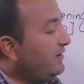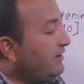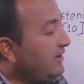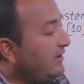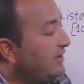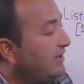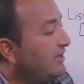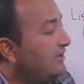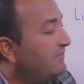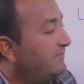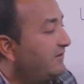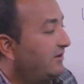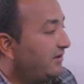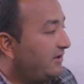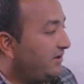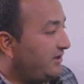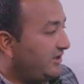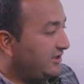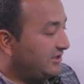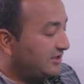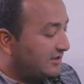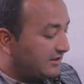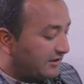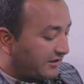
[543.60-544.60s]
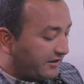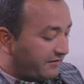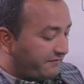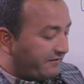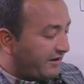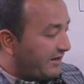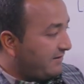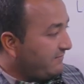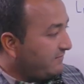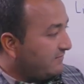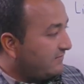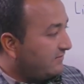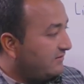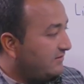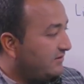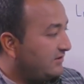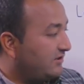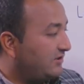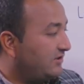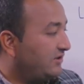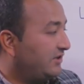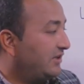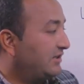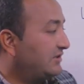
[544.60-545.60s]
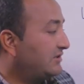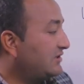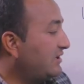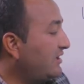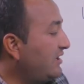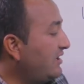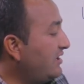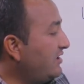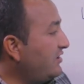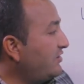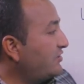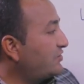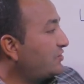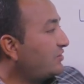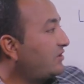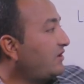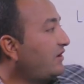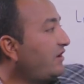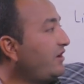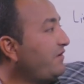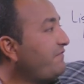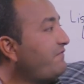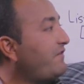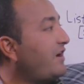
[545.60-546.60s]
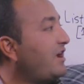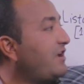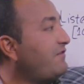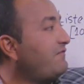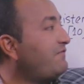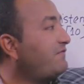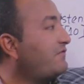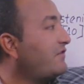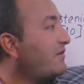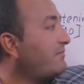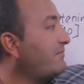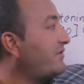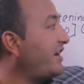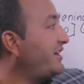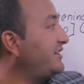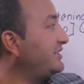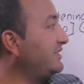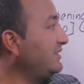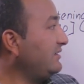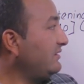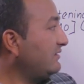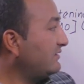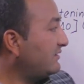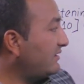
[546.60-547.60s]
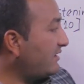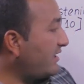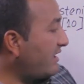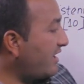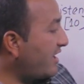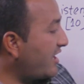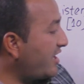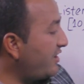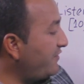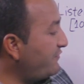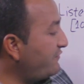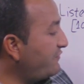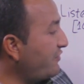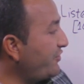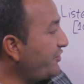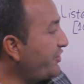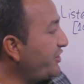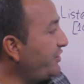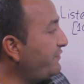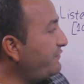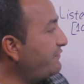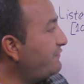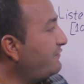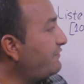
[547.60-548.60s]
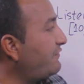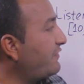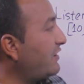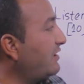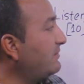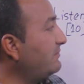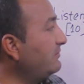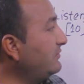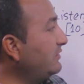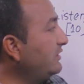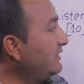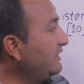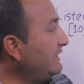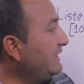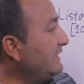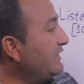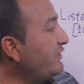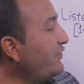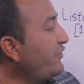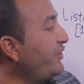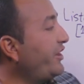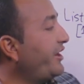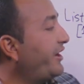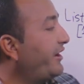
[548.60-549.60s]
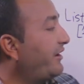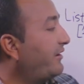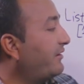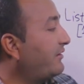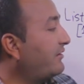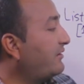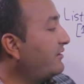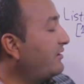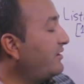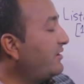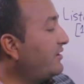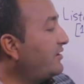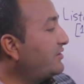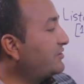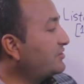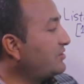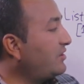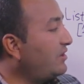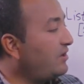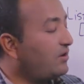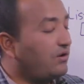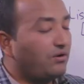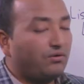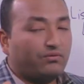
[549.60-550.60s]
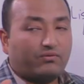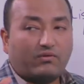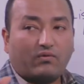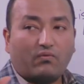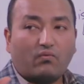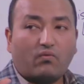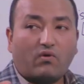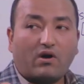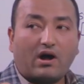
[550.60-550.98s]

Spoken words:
11. Is it 35? Yes. So 35 from writing and 40 from reading. So